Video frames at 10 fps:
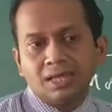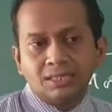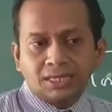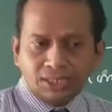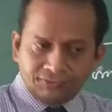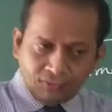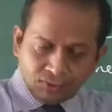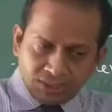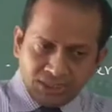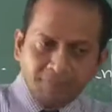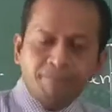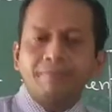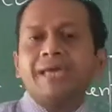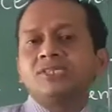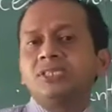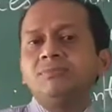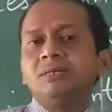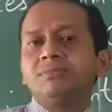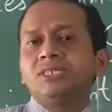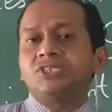that if you keep
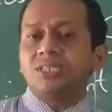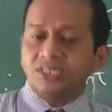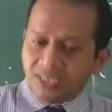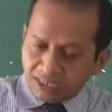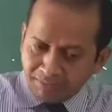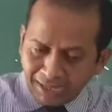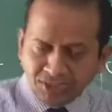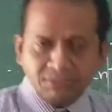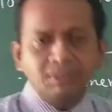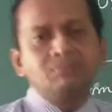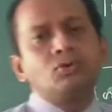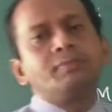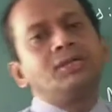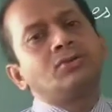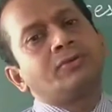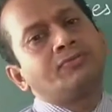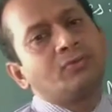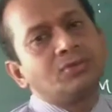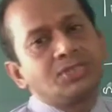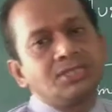maximum distance, then maximum moment of
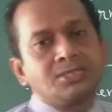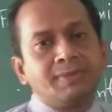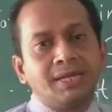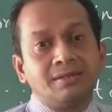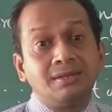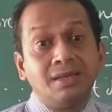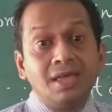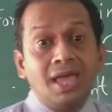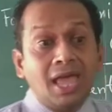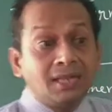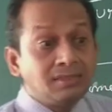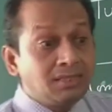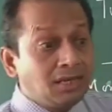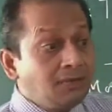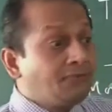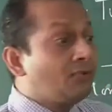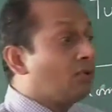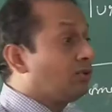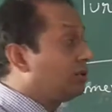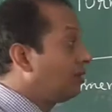force is made, and
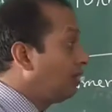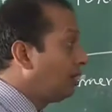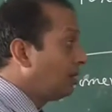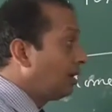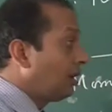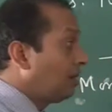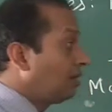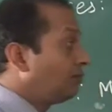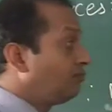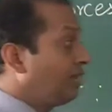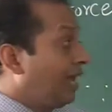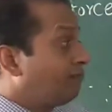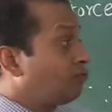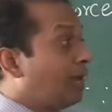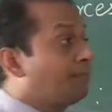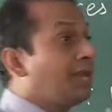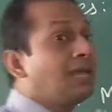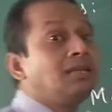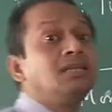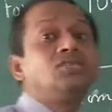therefore we have to
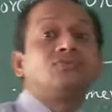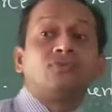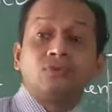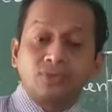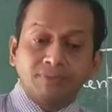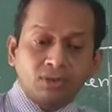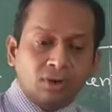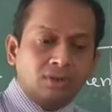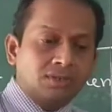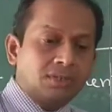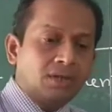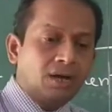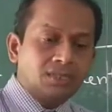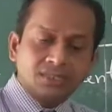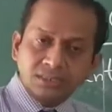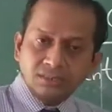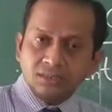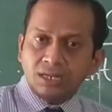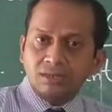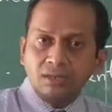apply this force because a
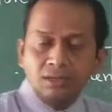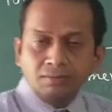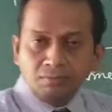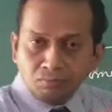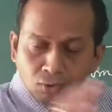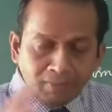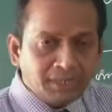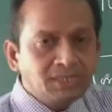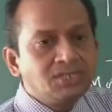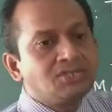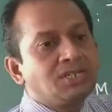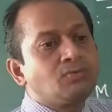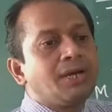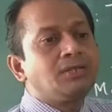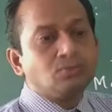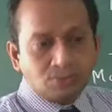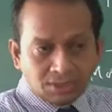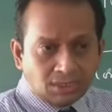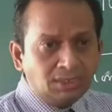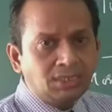certain moment is required to
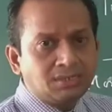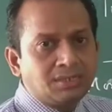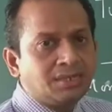turn it,